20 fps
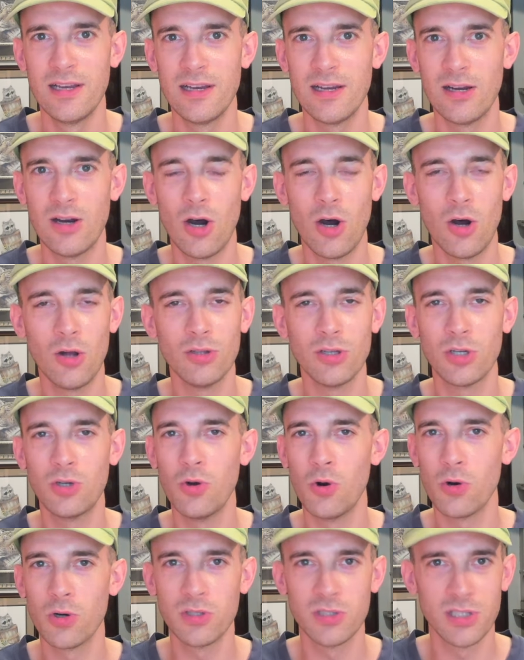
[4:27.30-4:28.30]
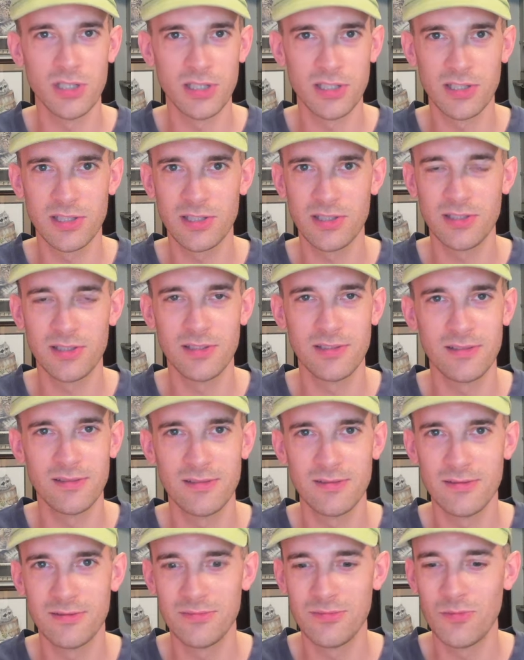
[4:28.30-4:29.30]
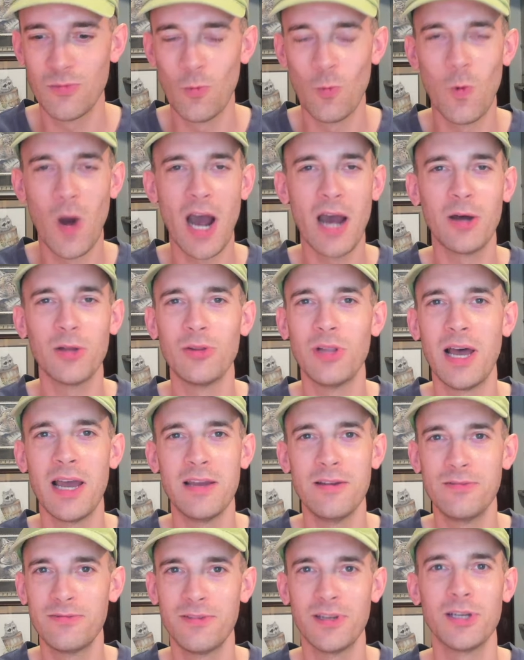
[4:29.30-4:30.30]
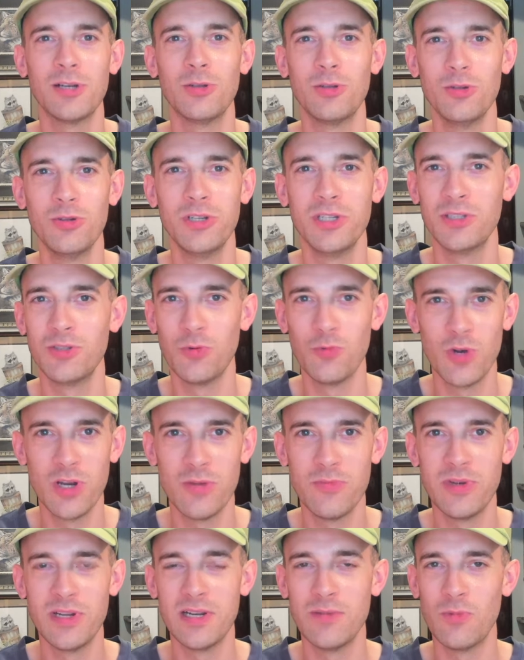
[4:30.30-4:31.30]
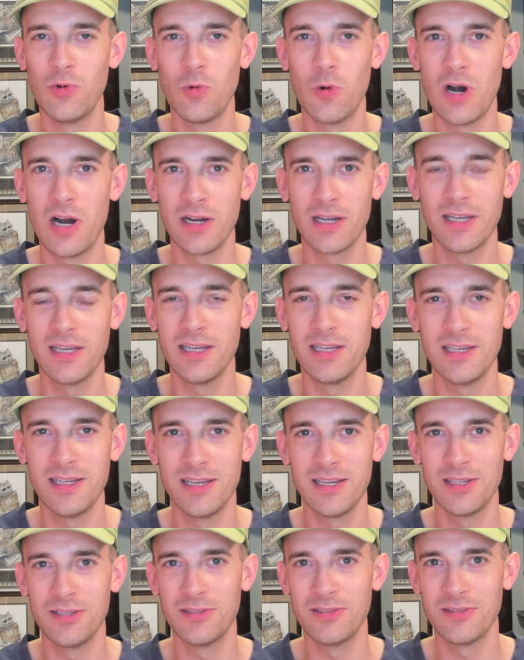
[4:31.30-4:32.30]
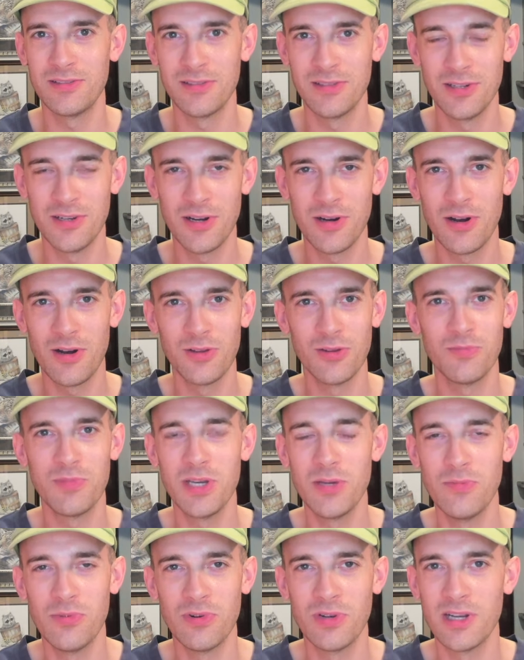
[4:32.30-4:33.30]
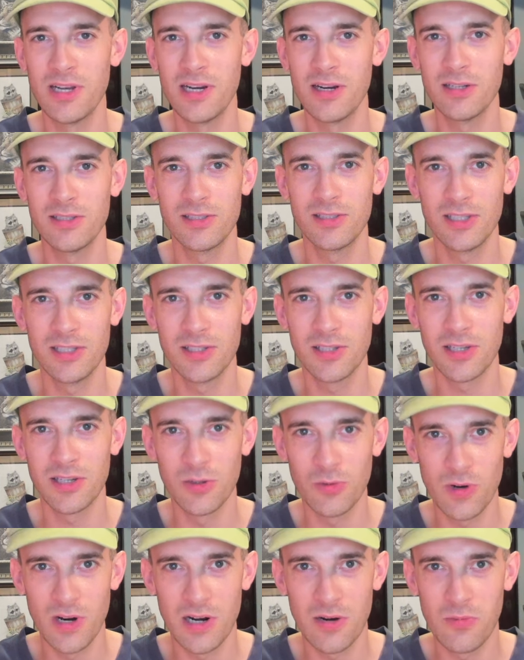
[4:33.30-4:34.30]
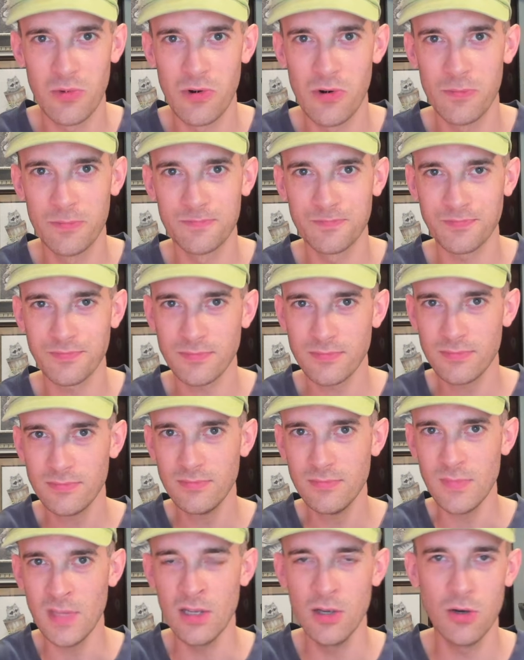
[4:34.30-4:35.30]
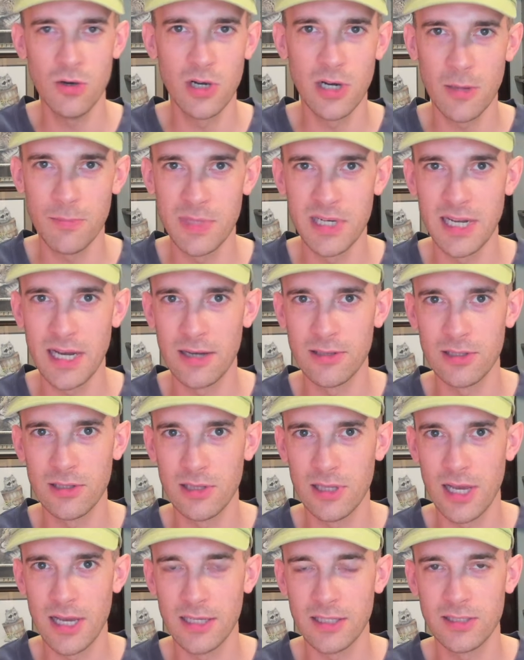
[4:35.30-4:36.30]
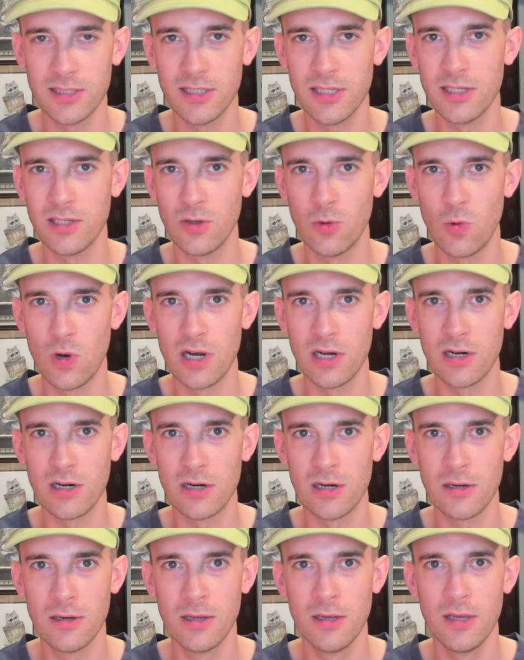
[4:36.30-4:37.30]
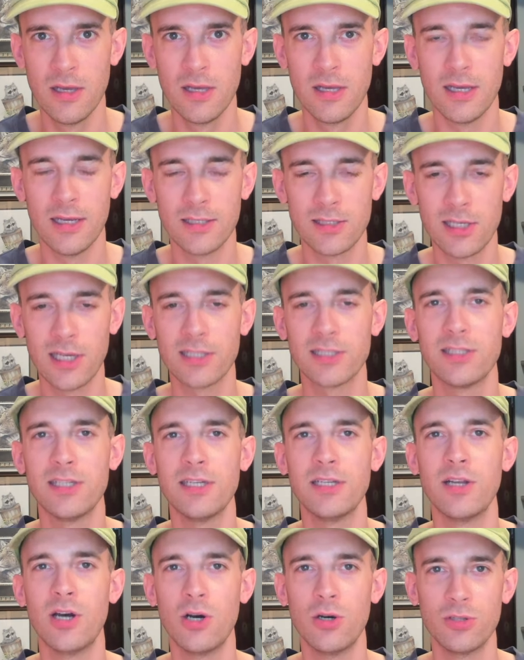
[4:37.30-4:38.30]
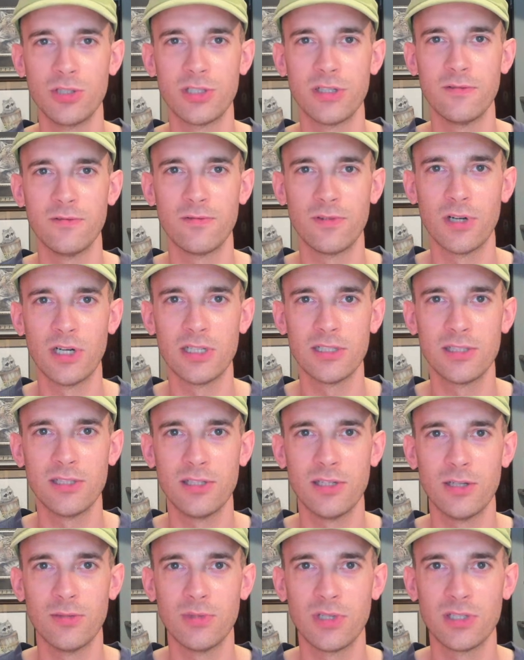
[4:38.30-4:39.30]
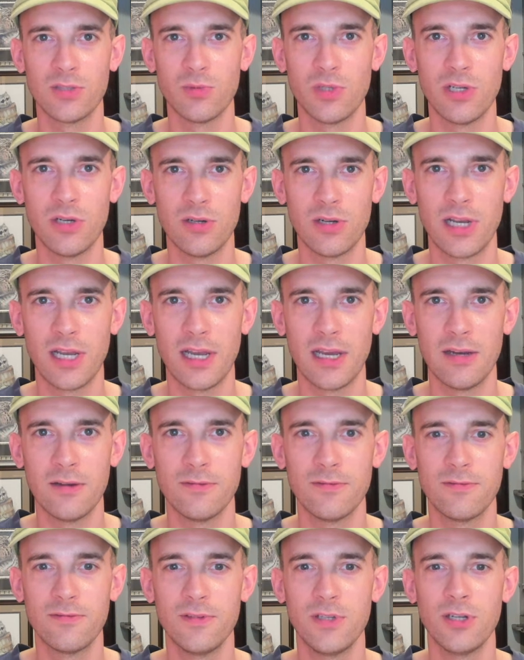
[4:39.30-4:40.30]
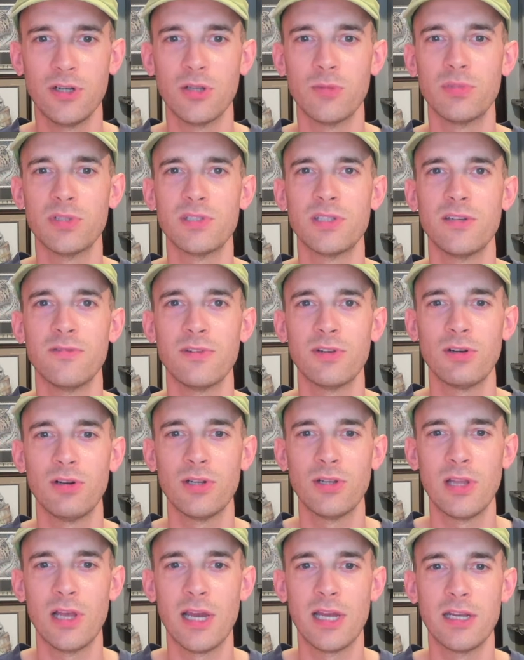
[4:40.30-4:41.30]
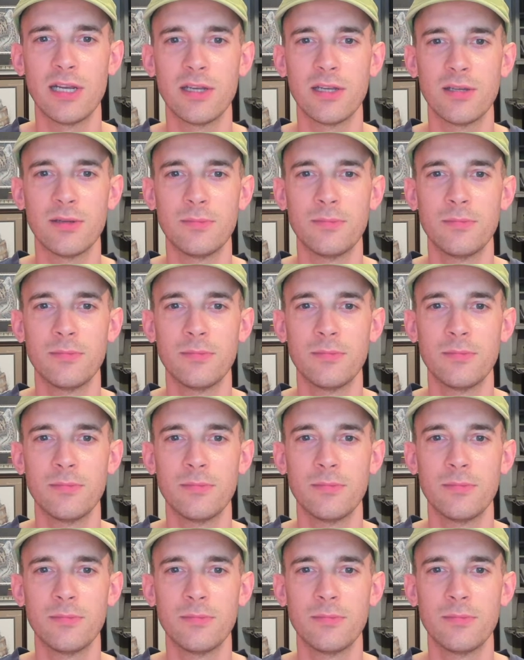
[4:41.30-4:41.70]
all the gorgeous wildlife, including the women in Milwaukee and, you know, all the people there. It's just incredible going up and down the lake, seeing the water. It's like seeing the ocean for us, you know, because we don't have, you know, the Pacific or Atlantic.